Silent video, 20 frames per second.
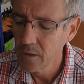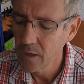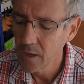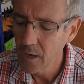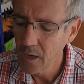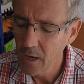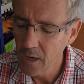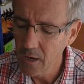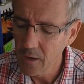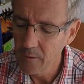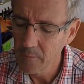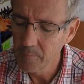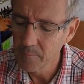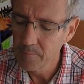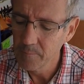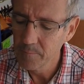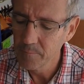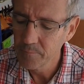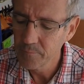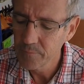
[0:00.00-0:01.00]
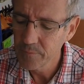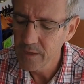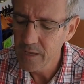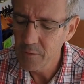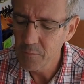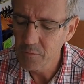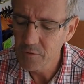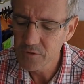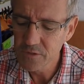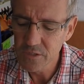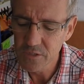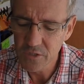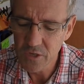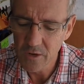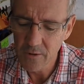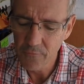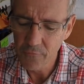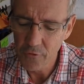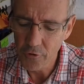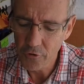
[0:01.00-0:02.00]
It was
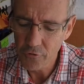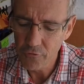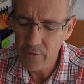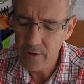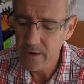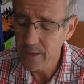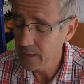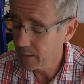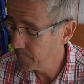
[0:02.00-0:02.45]
designed for acrylic,